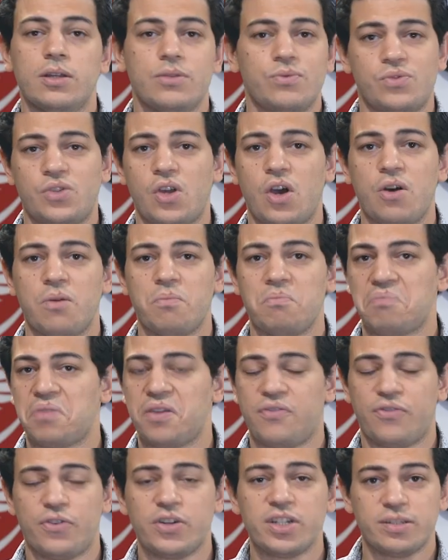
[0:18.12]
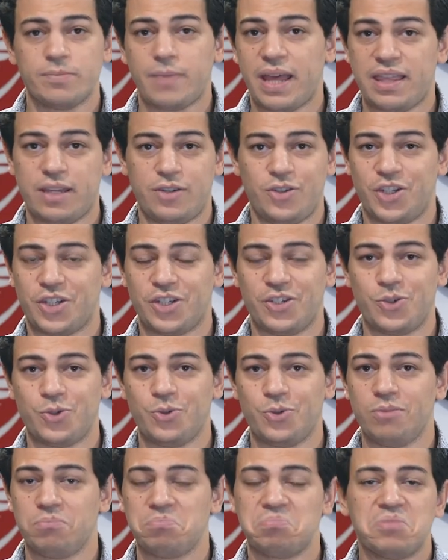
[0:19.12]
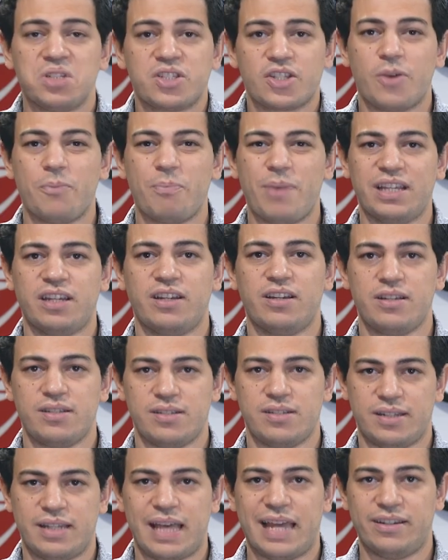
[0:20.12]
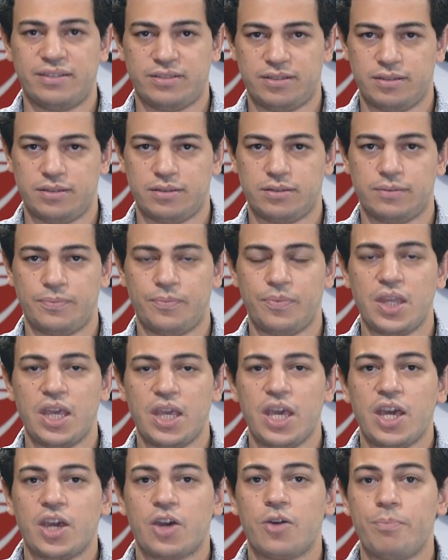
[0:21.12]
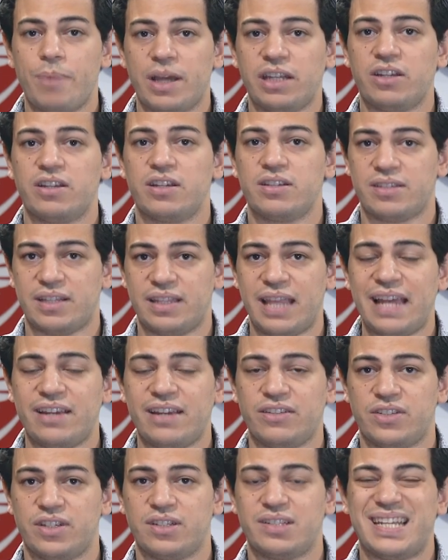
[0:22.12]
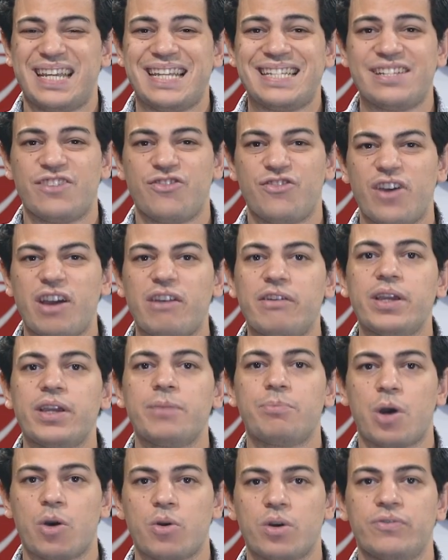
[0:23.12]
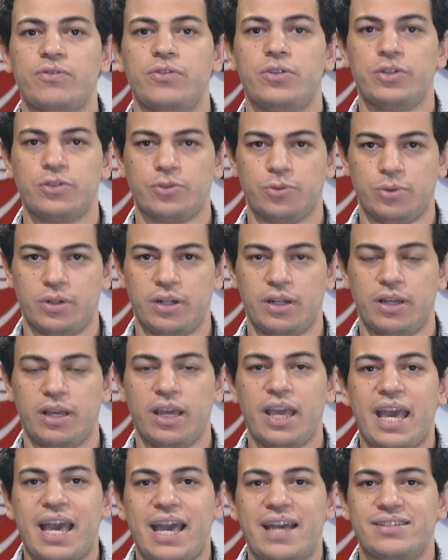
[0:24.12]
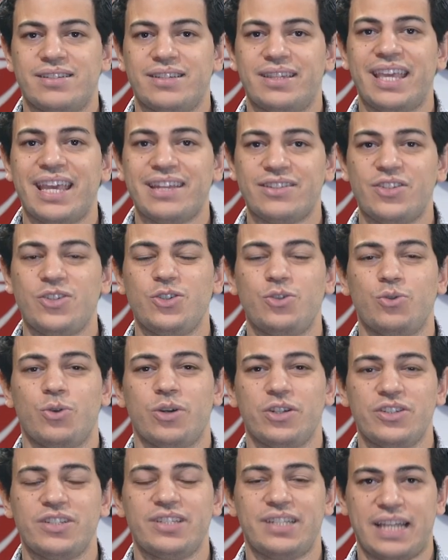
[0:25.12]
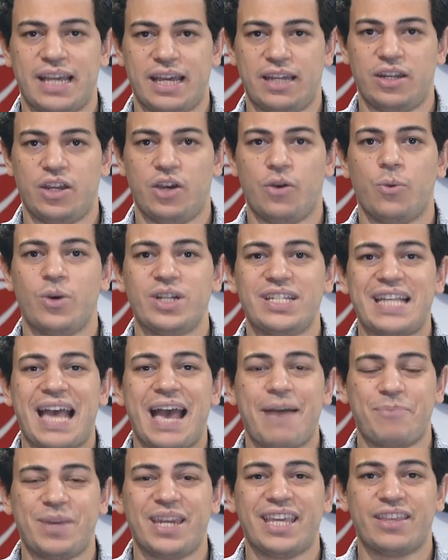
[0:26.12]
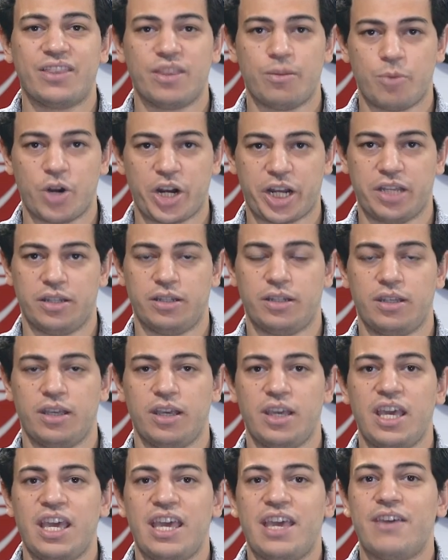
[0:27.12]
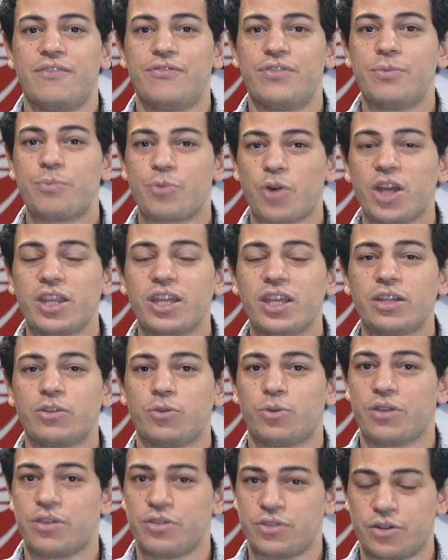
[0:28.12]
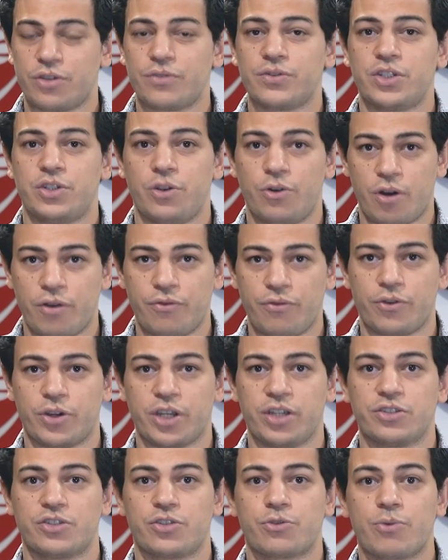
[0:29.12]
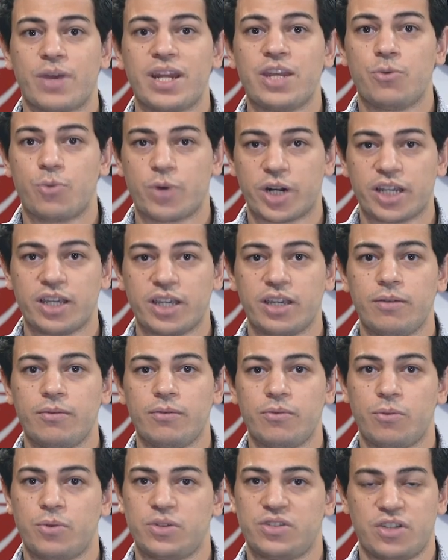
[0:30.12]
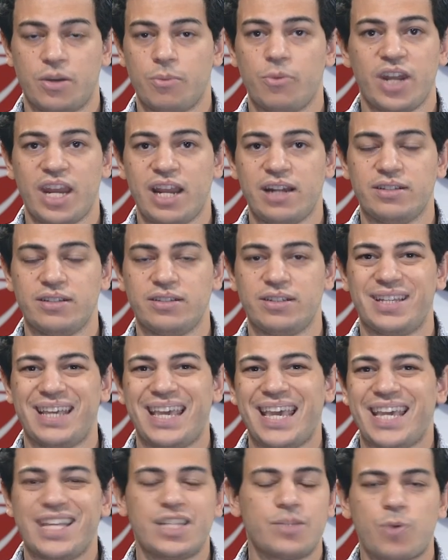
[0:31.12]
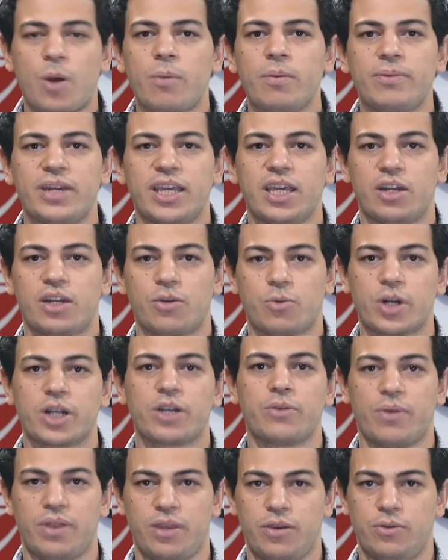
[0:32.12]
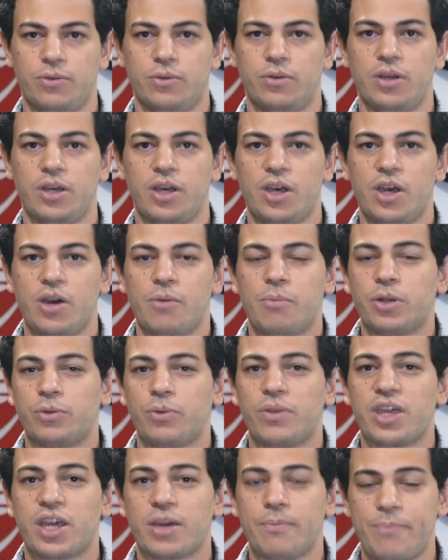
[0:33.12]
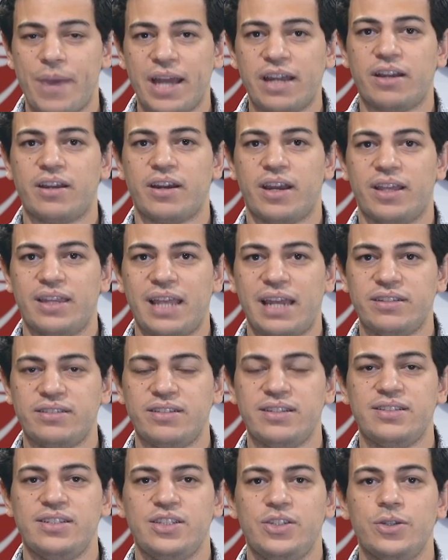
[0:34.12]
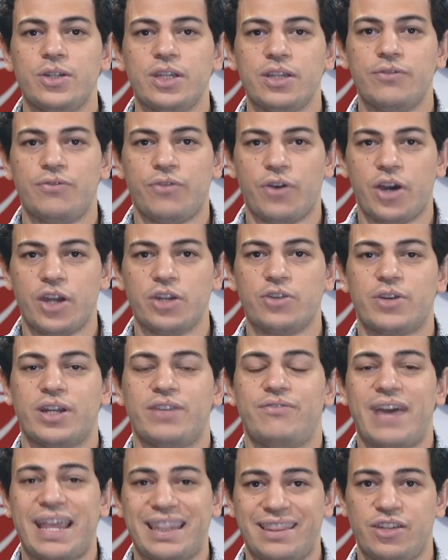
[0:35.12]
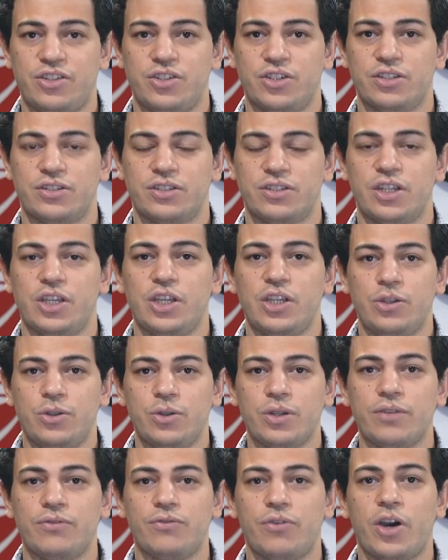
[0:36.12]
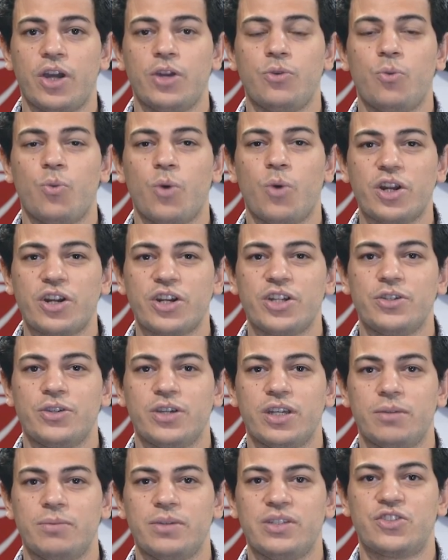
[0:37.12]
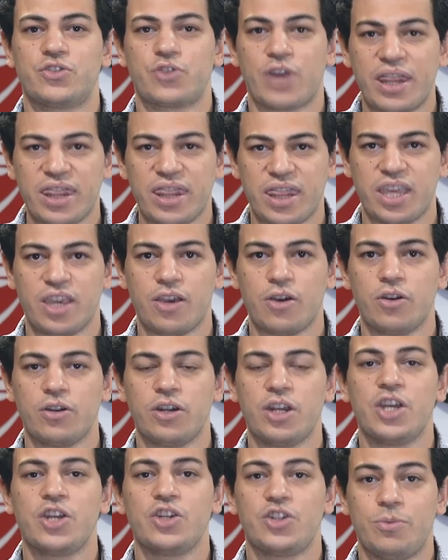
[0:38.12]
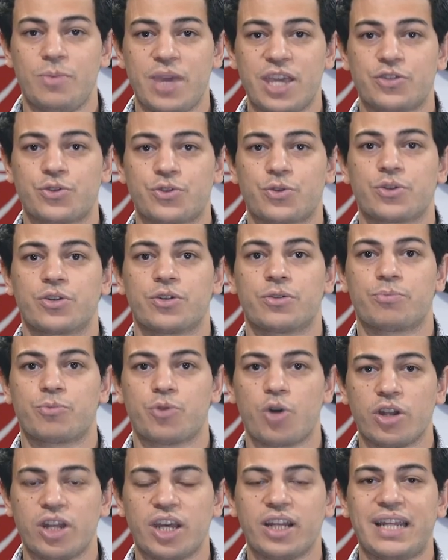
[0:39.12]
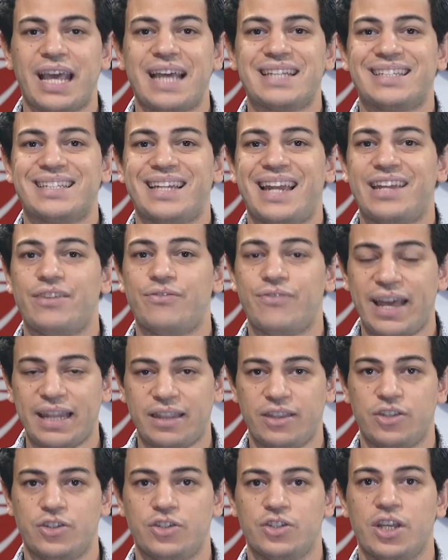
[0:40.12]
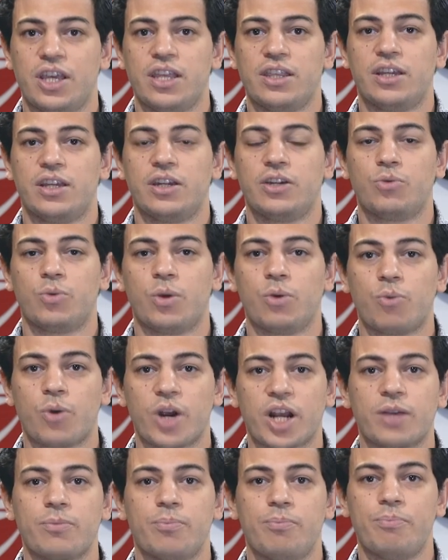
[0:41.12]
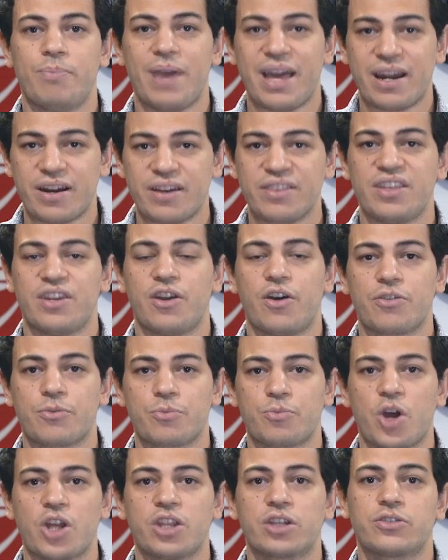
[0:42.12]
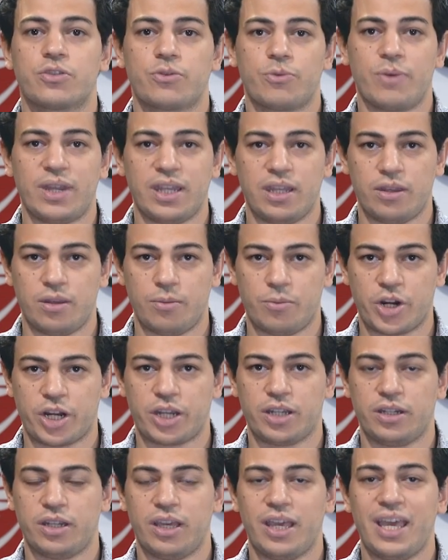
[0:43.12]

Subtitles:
So the first method you can do is competitors analysis. Competitors analysis is a very powerful tool as it gets you to understand what's happening in the market. If the product or the service you're offering is already working with someone else, it's probably going to work with you. But with the competitor analysis, you can find your advantages. You can find what are you going to be strengthening on to make sure your product has an advantage, that it will work better than other products already in the market.